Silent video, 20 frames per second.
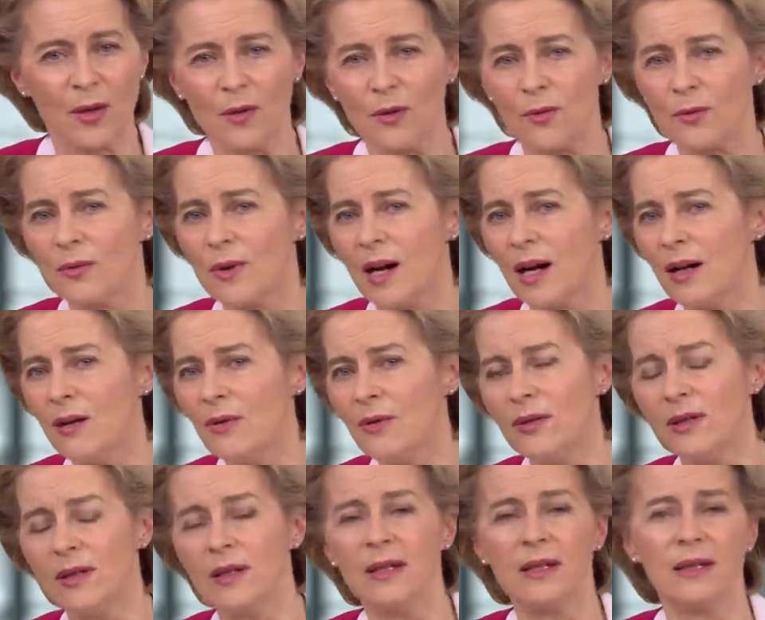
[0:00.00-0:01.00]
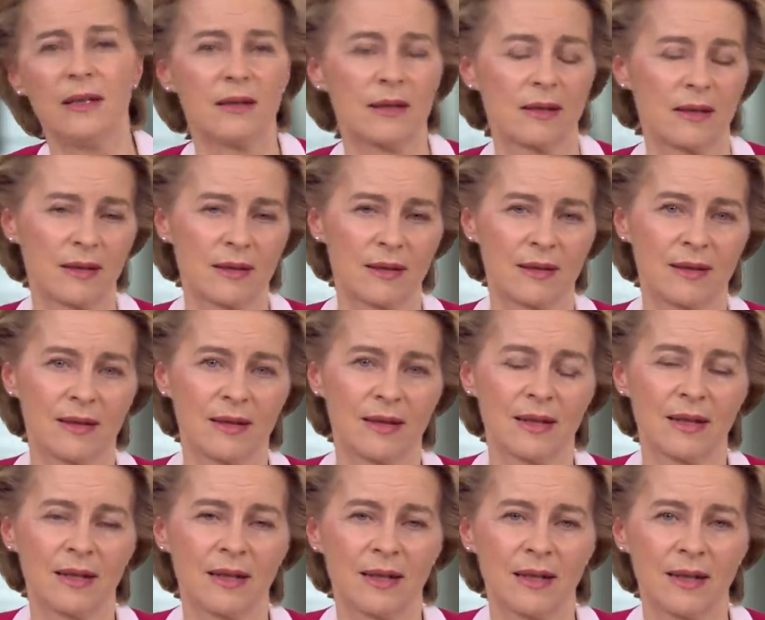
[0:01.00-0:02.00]
Throughout the years,
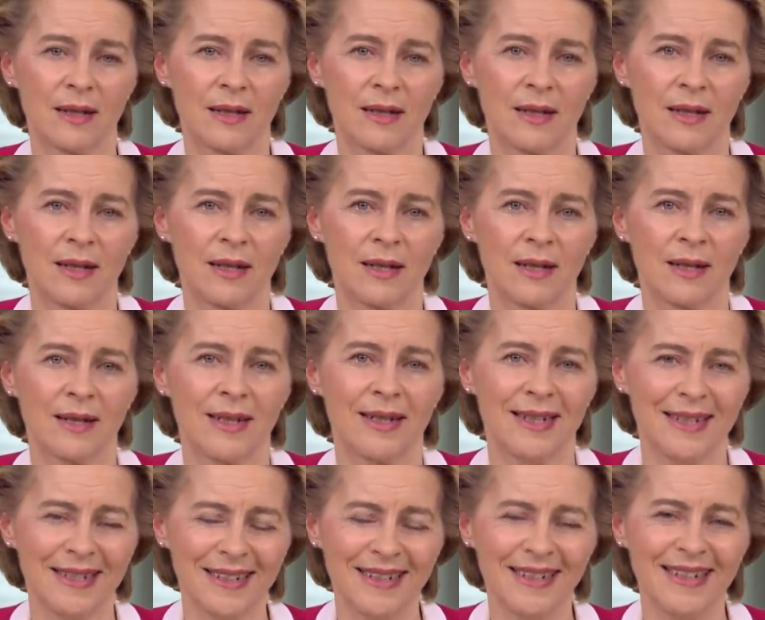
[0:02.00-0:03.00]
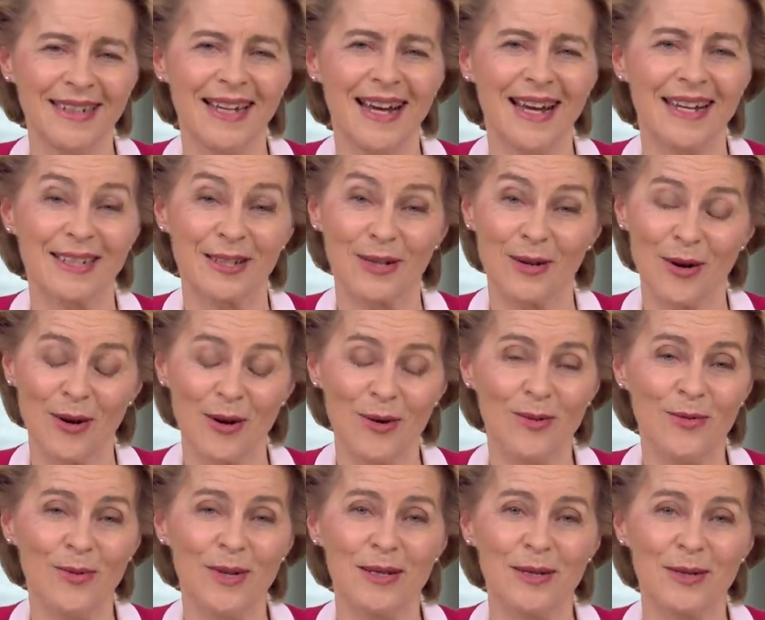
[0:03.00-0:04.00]
Italy has
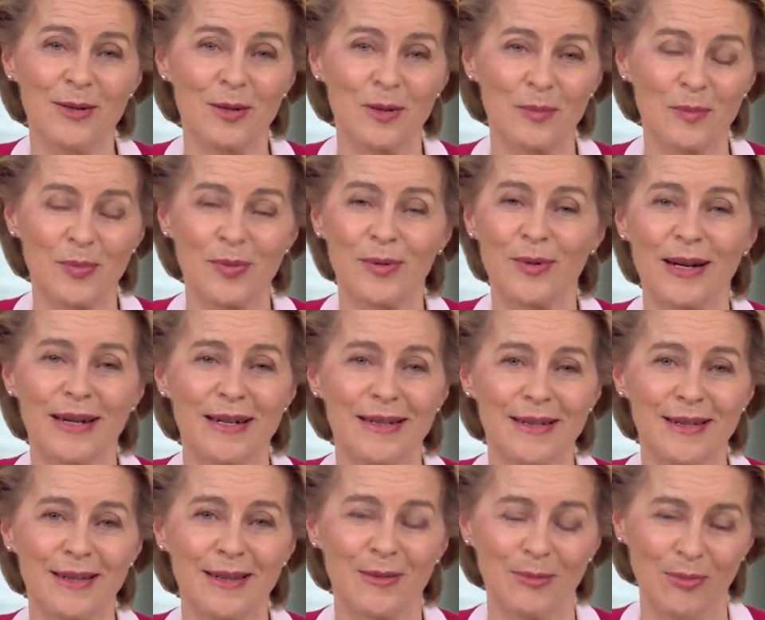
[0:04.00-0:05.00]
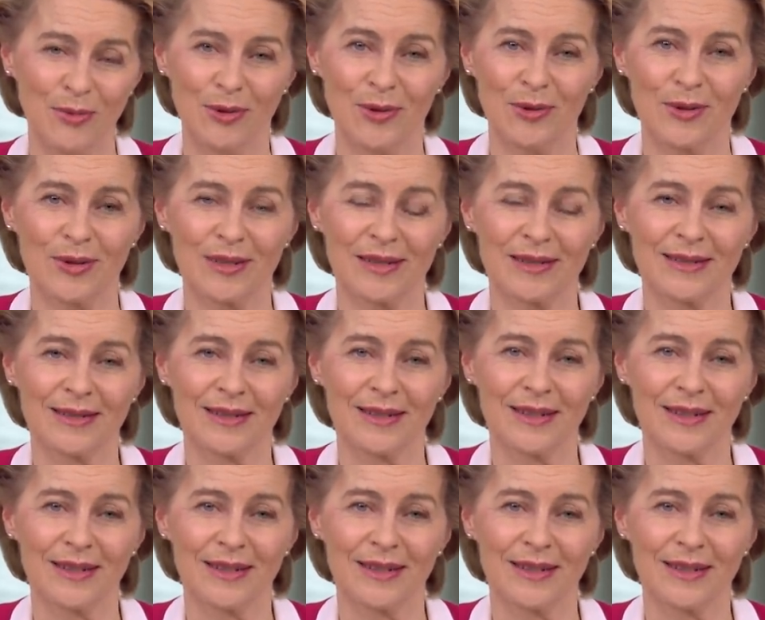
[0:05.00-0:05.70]
always surprised the world.